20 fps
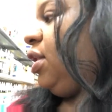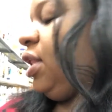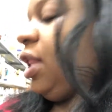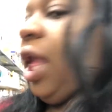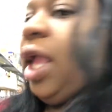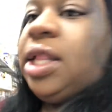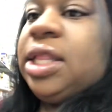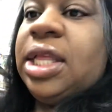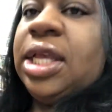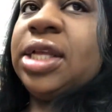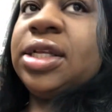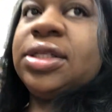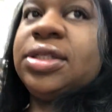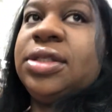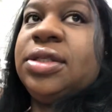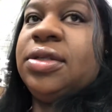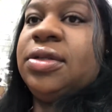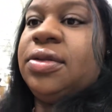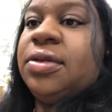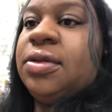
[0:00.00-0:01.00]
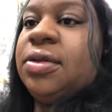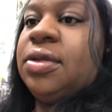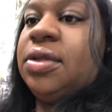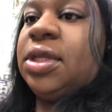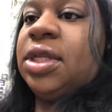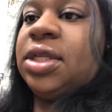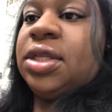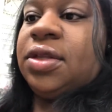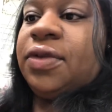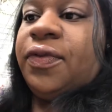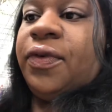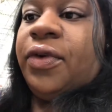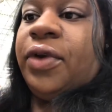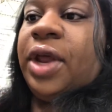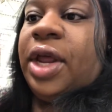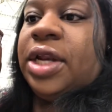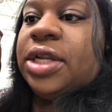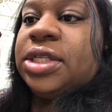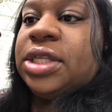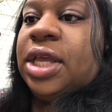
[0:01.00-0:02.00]
Like this. This is four
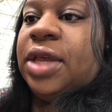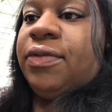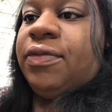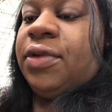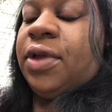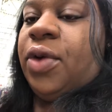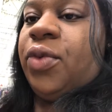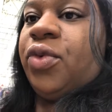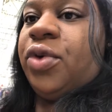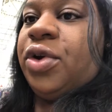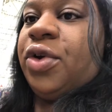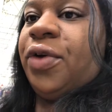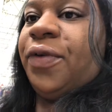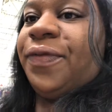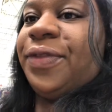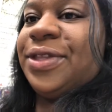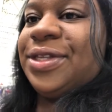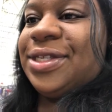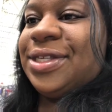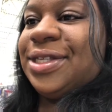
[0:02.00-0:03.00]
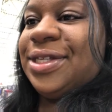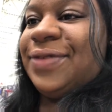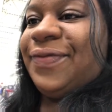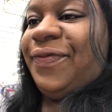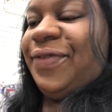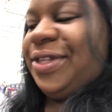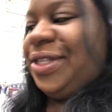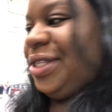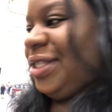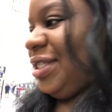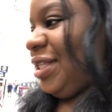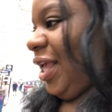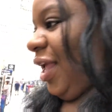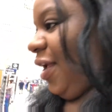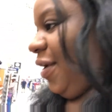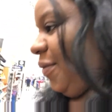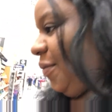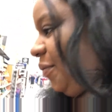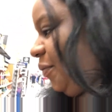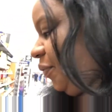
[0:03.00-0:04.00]
ninety-seven. I wanna know if this if it's the
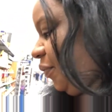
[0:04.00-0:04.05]
same.